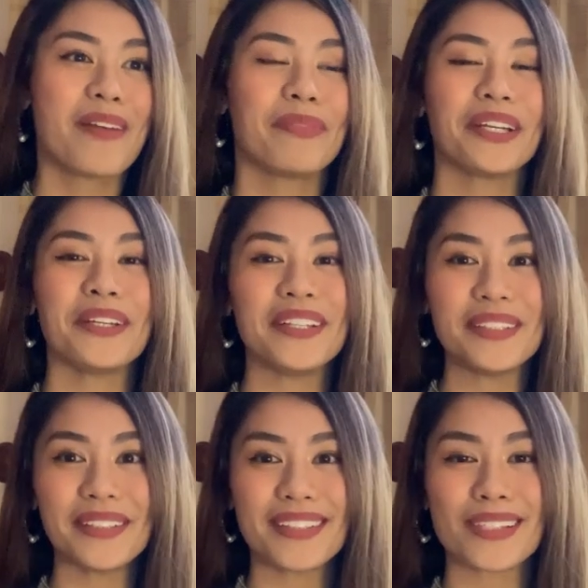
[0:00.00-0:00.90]
But you need
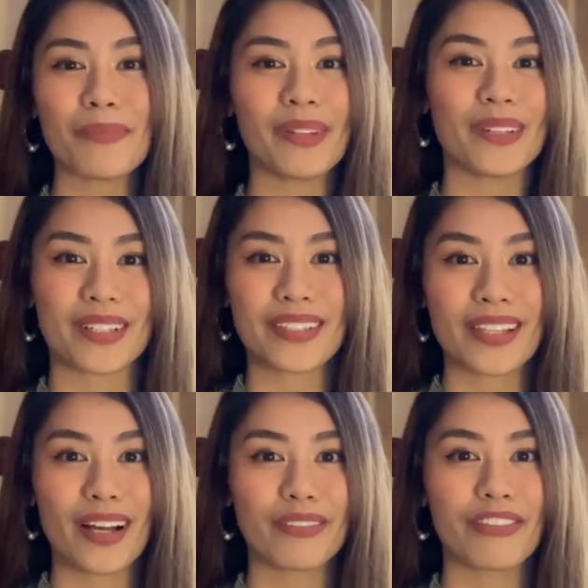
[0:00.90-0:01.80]
to discipline
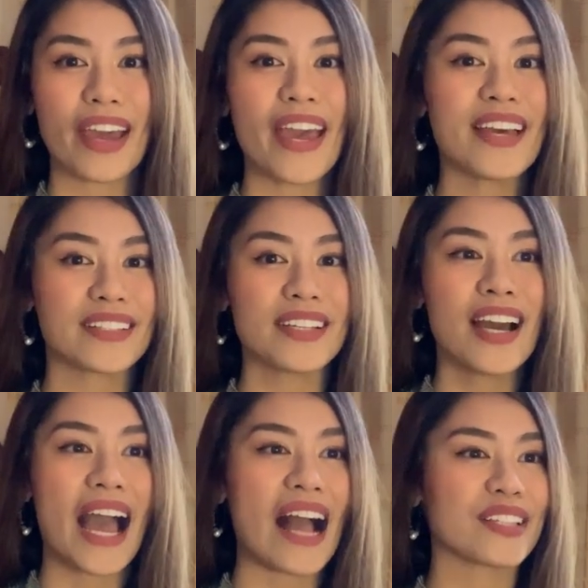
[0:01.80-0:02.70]
yourself and
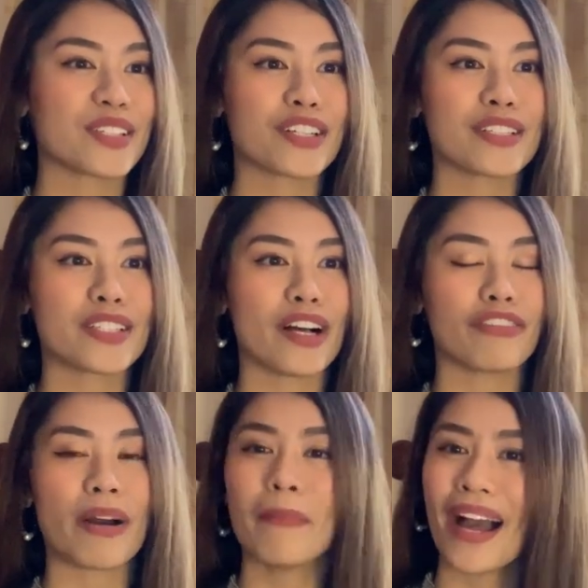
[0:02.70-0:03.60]
ask yourself,
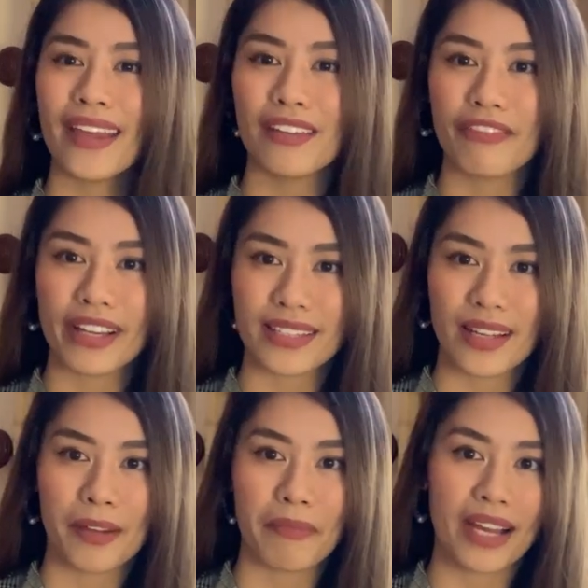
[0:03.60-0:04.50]
am I investing
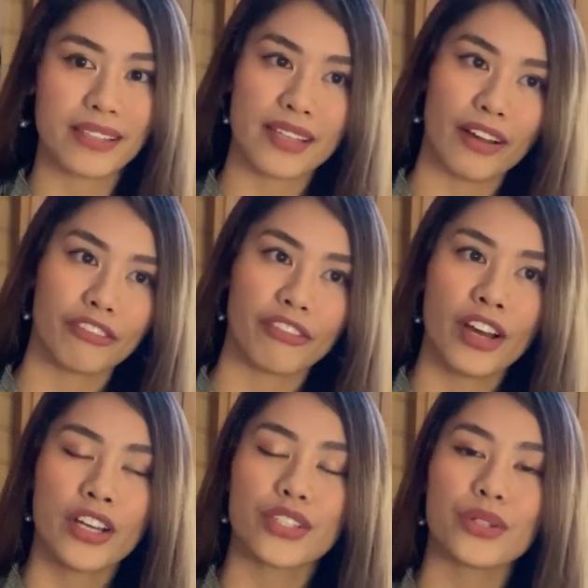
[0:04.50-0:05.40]
in myself?
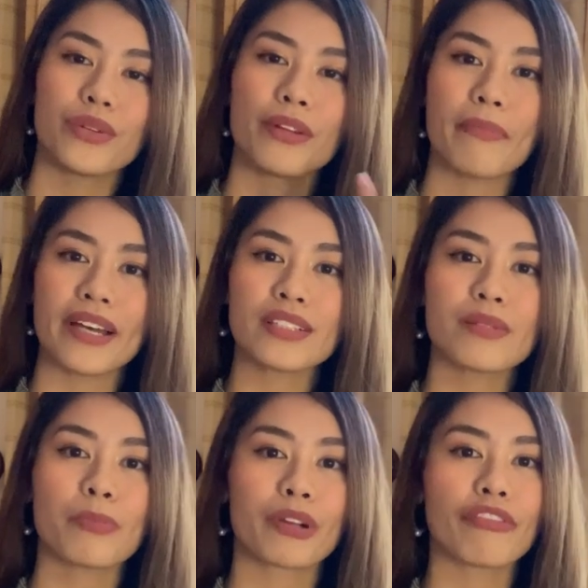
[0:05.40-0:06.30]
So the best
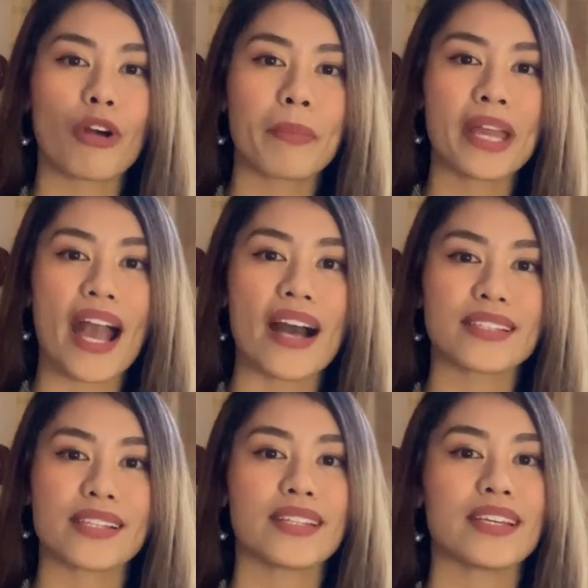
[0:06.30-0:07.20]
performing
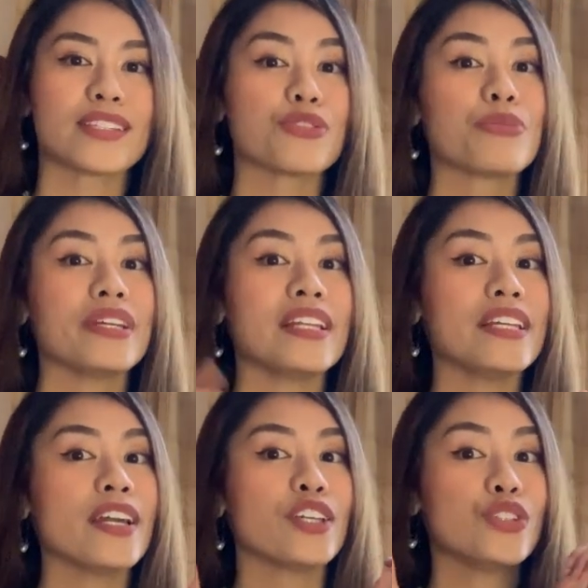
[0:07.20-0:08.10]
asset is
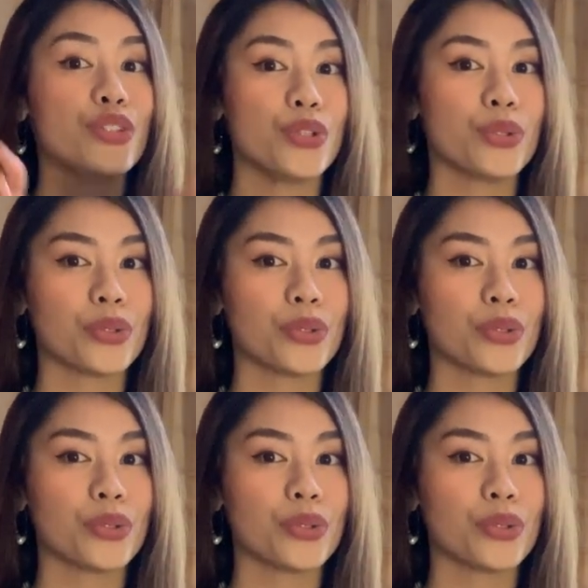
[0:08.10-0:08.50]
really you.